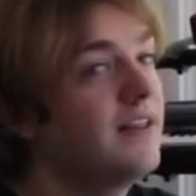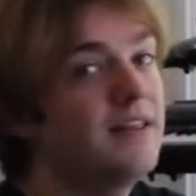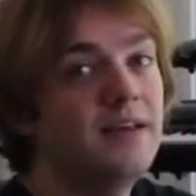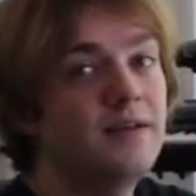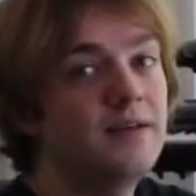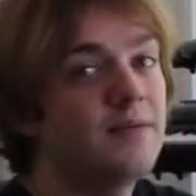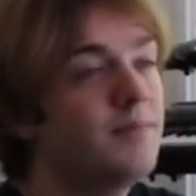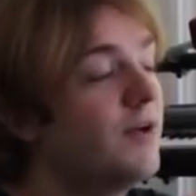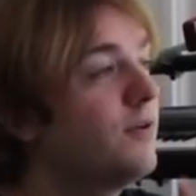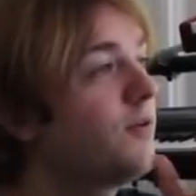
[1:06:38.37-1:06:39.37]
the
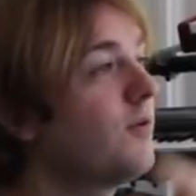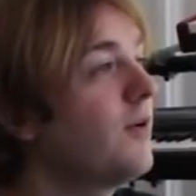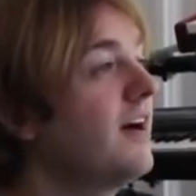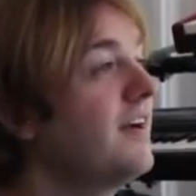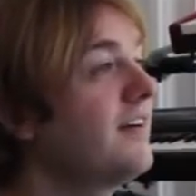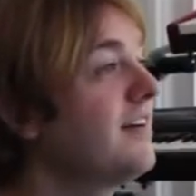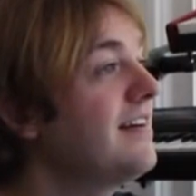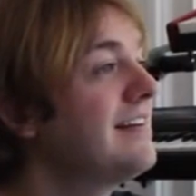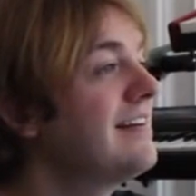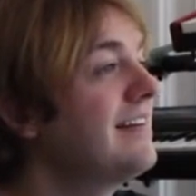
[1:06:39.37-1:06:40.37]
male
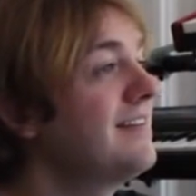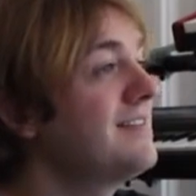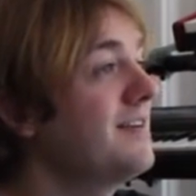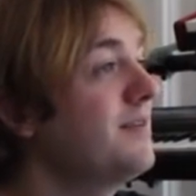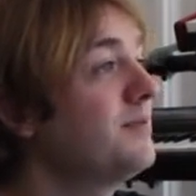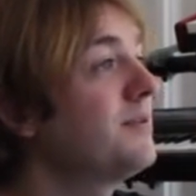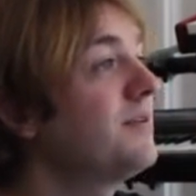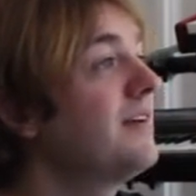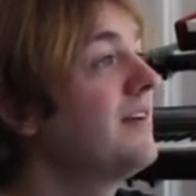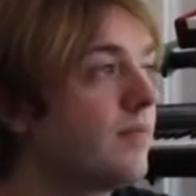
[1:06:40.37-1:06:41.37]
choir
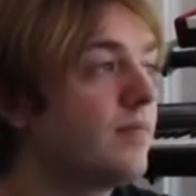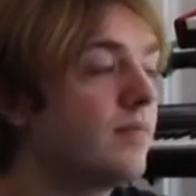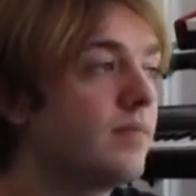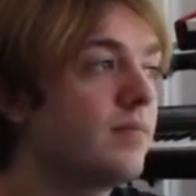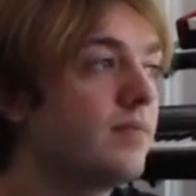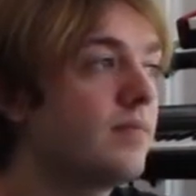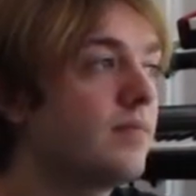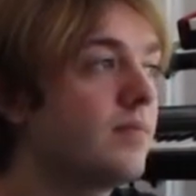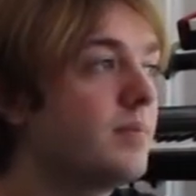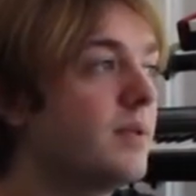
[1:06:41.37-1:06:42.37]
sample
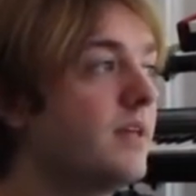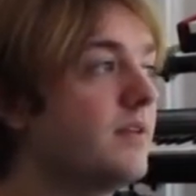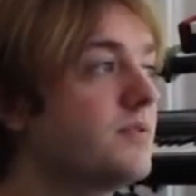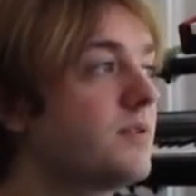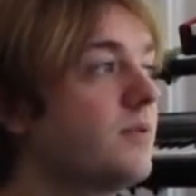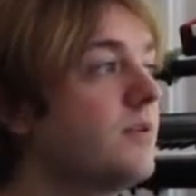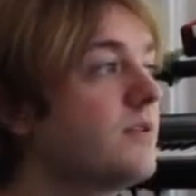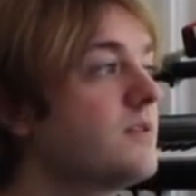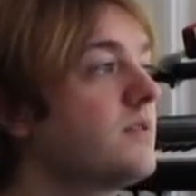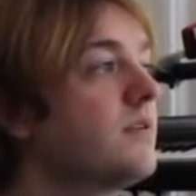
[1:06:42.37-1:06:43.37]
playing those
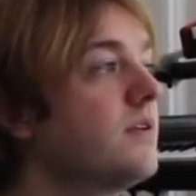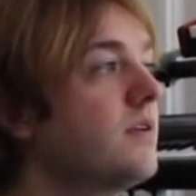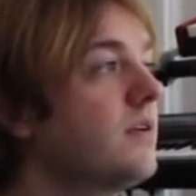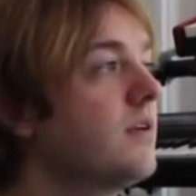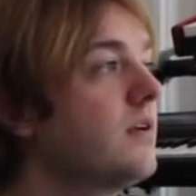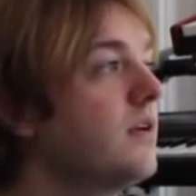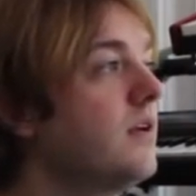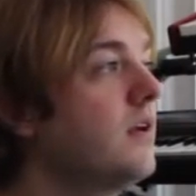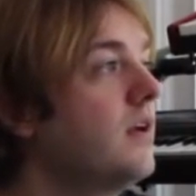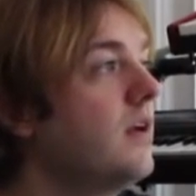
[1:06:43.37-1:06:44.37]
chords.
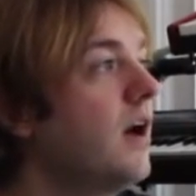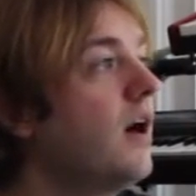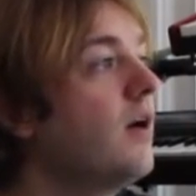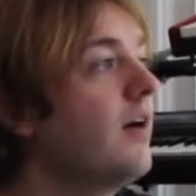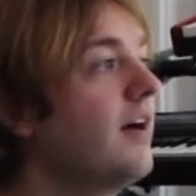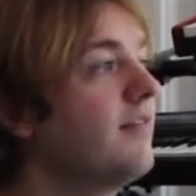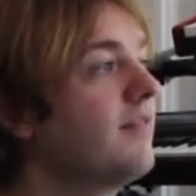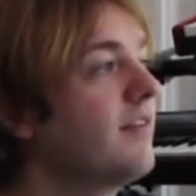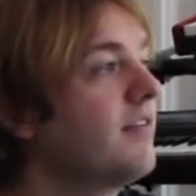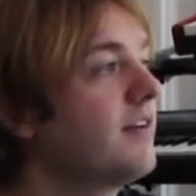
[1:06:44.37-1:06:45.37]
Oh, I
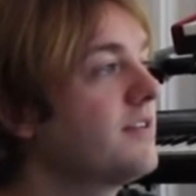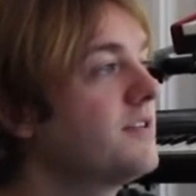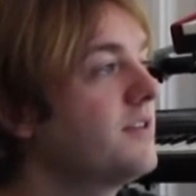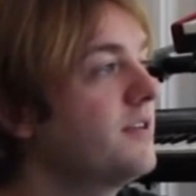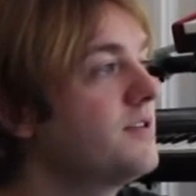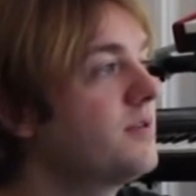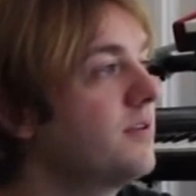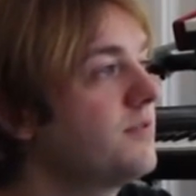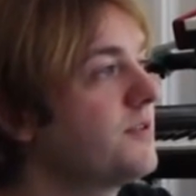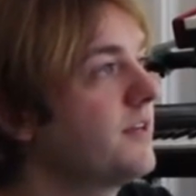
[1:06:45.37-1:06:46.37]
forgot to show you this
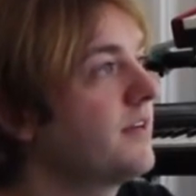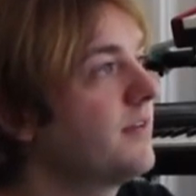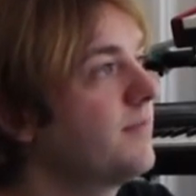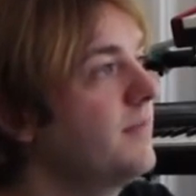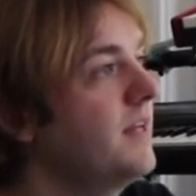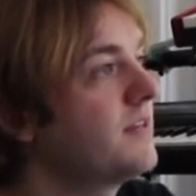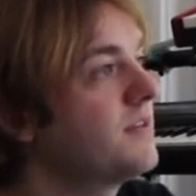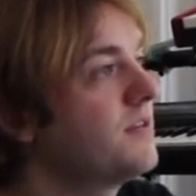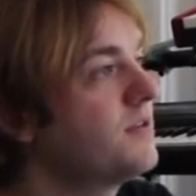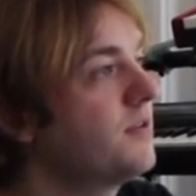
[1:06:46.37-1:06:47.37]
12 string. Yeah,
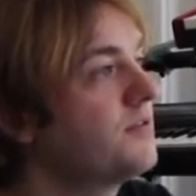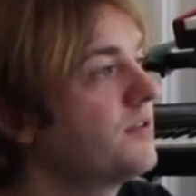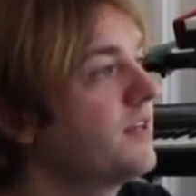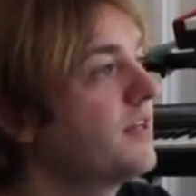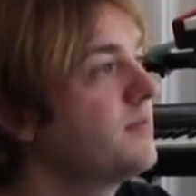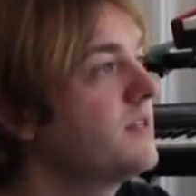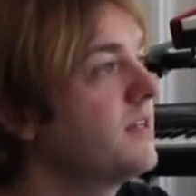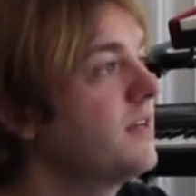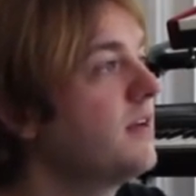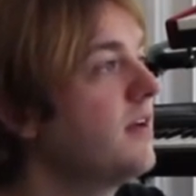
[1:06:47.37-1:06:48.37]
so this 12 string comes
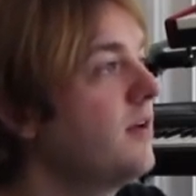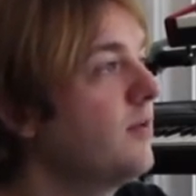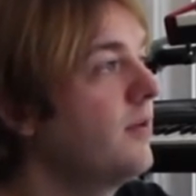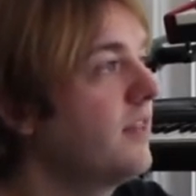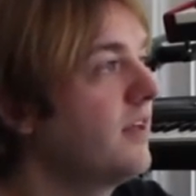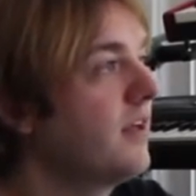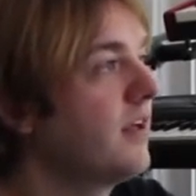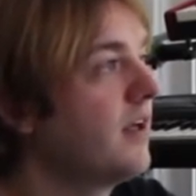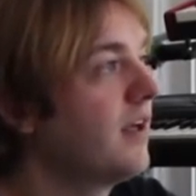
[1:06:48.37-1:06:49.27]
in with it.